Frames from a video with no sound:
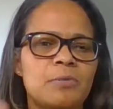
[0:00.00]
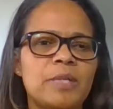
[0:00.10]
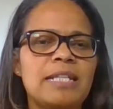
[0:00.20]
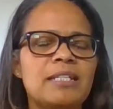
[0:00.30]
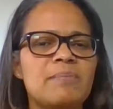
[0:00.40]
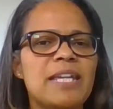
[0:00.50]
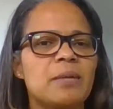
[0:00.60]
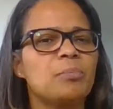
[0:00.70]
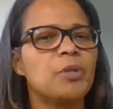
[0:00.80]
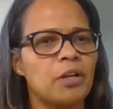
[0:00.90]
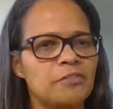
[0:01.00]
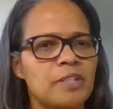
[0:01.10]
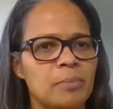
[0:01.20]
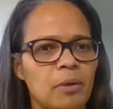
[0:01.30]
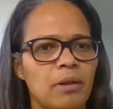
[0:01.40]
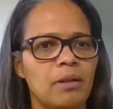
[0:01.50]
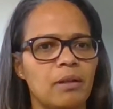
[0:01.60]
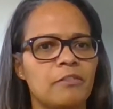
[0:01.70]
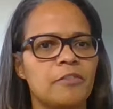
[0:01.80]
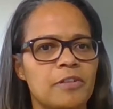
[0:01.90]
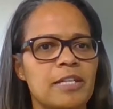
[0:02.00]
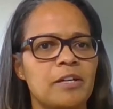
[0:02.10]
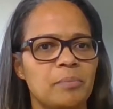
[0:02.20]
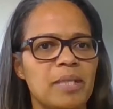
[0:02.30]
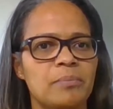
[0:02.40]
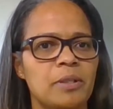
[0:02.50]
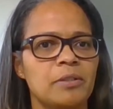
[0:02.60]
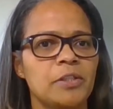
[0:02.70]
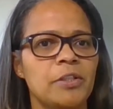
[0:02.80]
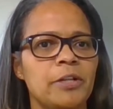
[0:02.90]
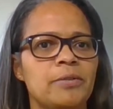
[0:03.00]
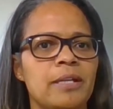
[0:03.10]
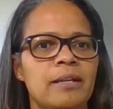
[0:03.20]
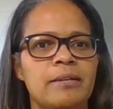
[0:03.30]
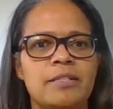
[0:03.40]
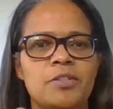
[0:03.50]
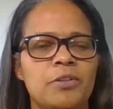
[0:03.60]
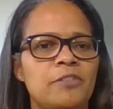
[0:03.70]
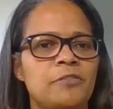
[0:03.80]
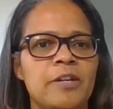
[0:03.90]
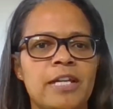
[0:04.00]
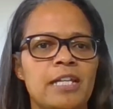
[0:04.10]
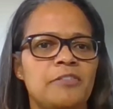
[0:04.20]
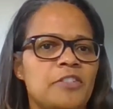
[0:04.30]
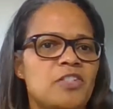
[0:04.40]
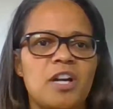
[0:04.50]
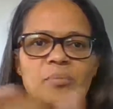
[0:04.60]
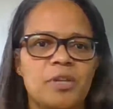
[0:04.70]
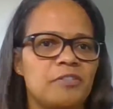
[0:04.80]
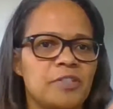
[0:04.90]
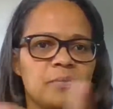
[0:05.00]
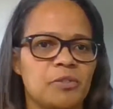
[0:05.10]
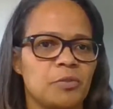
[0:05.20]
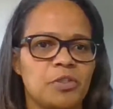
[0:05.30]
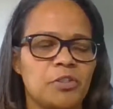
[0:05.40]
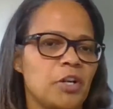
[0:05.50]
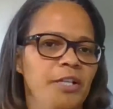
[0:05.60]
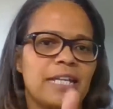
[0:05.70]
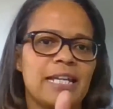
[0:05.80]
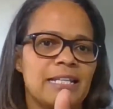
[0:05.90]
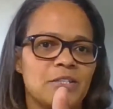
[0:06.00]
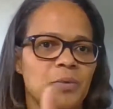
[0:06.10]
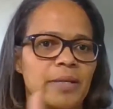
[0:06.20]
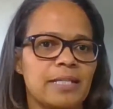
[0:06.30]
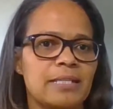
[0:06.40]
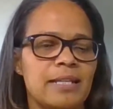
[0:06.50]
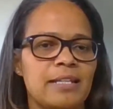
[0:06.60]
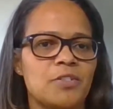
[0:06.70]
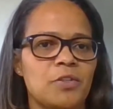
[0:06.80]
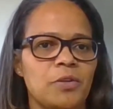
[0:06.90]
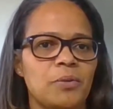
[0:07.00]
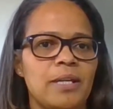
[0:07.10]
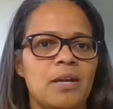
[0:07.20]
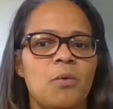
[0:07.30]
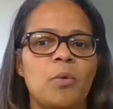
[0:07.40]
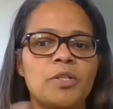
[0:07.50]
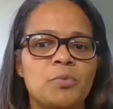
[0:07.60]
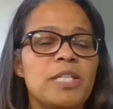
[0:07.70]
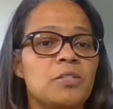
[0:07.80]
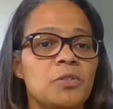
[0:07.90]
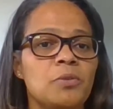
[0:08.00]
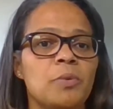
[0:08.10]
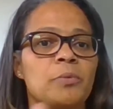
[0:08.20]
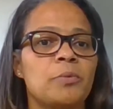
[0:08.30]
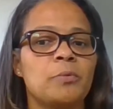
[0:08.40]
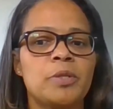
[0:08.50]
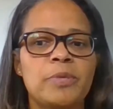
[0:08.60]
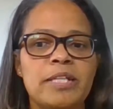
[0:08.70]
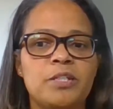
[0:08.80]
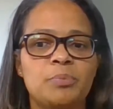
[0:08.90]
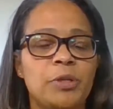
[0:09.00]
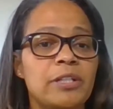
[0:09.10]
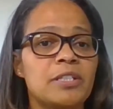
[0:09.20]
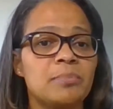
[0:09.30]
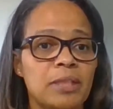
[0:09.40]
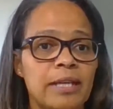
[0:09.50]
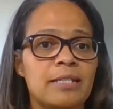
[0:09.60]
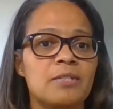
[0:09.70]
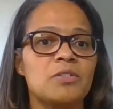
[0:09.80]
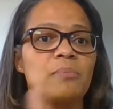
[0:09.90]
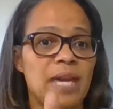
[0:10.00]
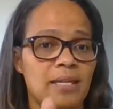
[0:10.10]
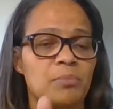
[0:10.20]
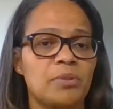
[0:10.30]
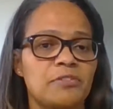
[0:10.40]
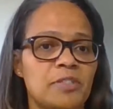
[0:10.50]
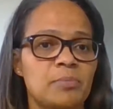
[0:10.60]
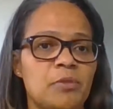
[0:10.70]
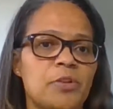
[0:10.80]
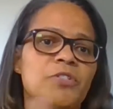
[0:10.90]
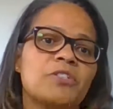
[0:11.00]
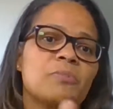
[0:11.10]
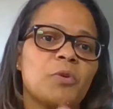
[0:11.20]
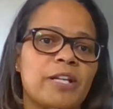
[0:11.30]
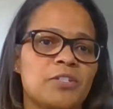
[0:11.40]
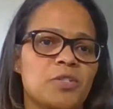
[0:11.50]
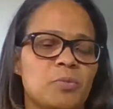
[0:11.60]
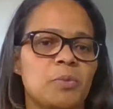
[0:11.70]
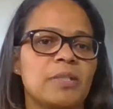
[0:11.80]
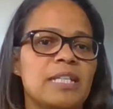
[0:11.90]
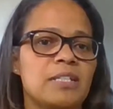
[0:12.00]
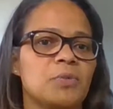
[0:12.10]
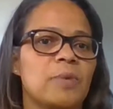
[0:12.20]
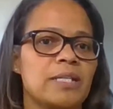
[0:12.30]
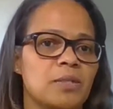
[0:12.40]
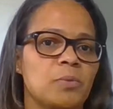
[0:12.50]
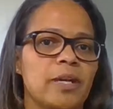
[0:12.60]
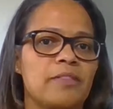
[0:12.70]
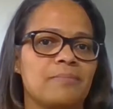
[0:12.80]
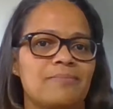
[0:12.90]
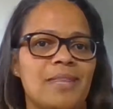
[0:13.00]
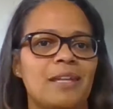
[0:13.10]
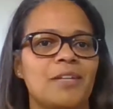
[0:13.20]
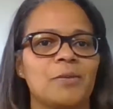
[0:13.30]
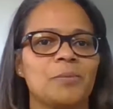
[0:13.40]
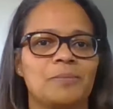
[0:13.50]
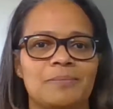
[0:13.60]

We need to make it profitable for the young people, And so if it's not profitable, they're not going to get into it. And so what do we do? What do we need to put into place to make it profitable? Those are some questions we would need to wrestle with. Thank you.